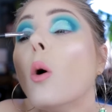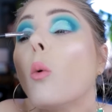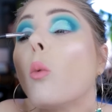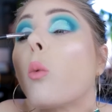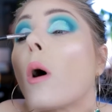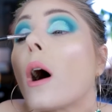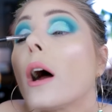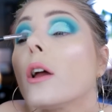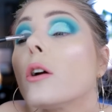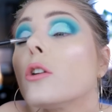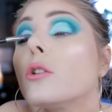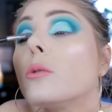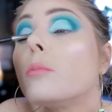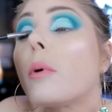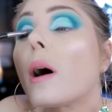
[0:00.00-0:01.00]
why are
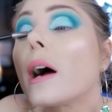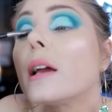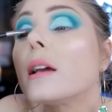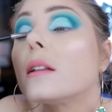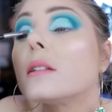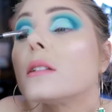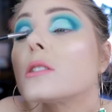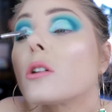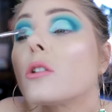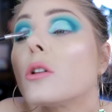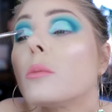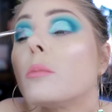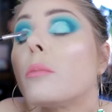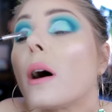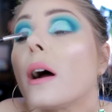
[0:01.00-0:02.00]
you buying this? Are
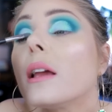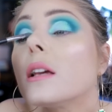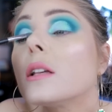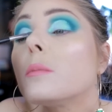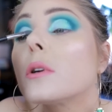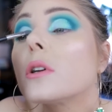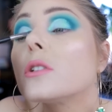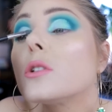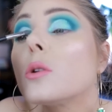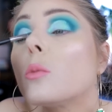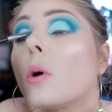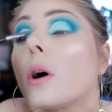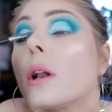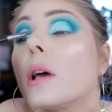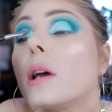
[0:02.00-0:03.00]
you buying it because you
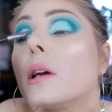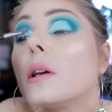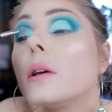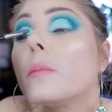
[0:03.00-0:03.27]
want to